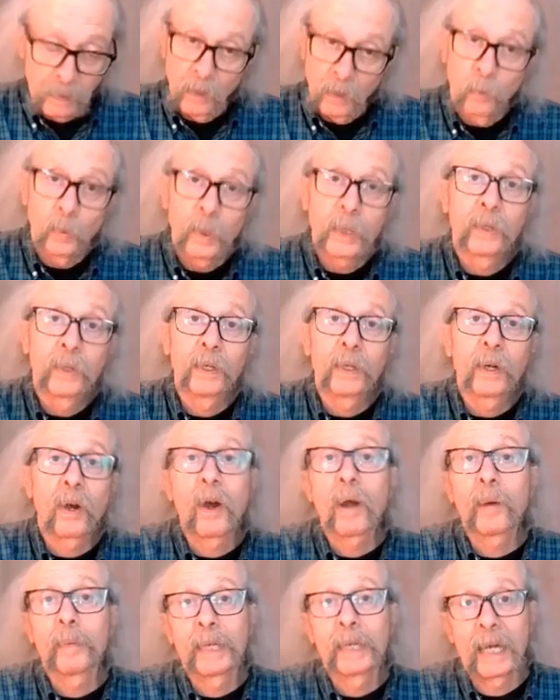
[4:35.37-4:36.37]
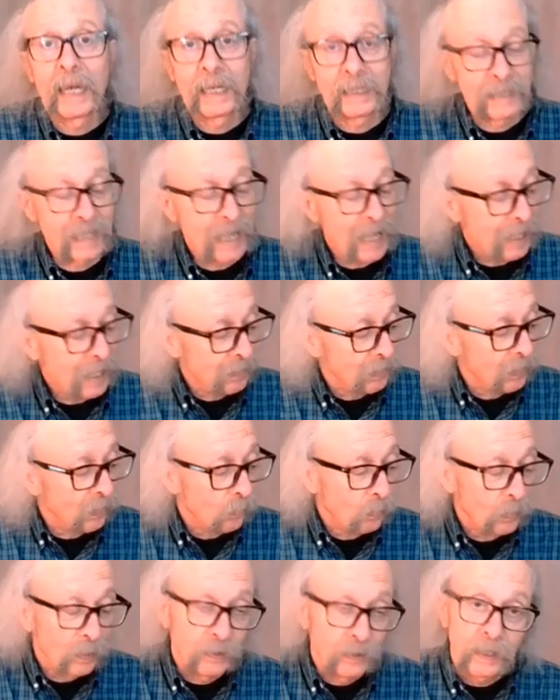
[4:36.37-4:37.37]
we could harmonize that
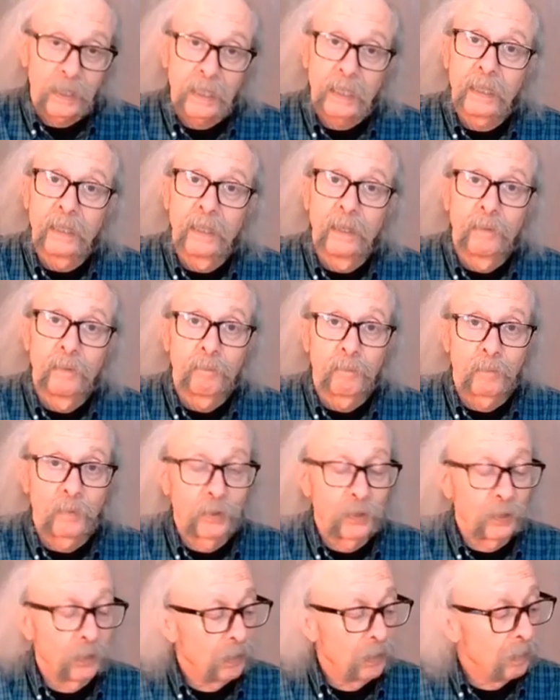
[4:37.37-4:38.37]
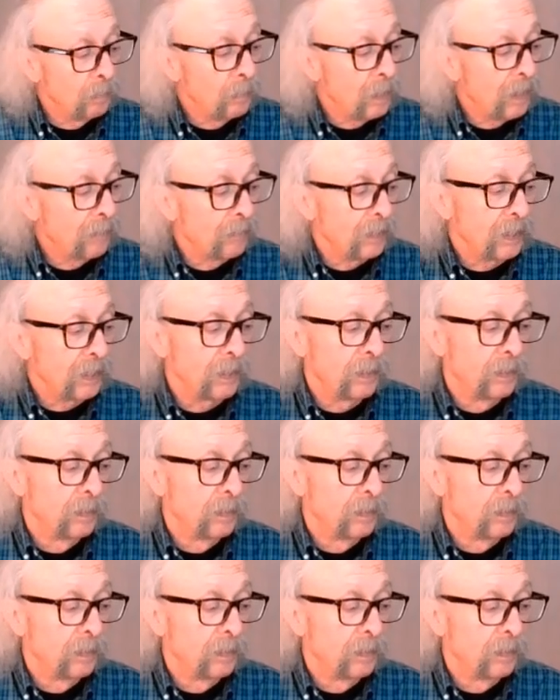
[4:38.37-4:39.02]
with the 3rd above it.